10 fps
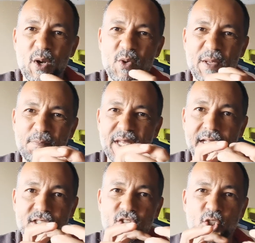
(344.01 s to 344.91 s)
what can be
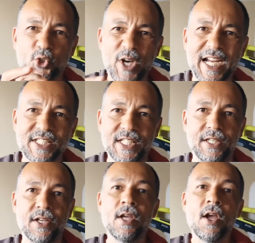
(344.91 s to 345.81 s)

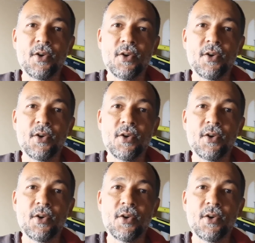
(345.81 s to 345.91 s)
extracted